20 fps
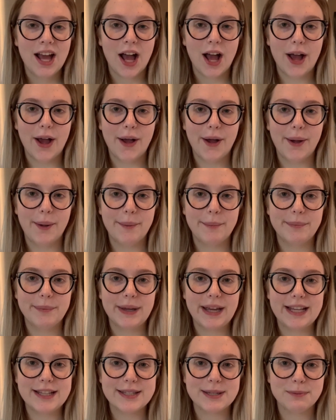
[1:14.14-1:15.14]

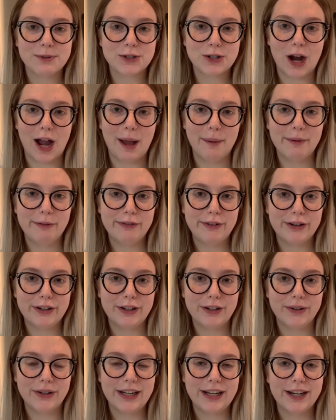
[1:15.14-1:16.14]
and subscribe if you're
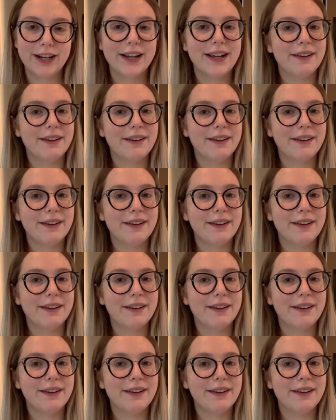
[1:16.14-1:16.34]
new here.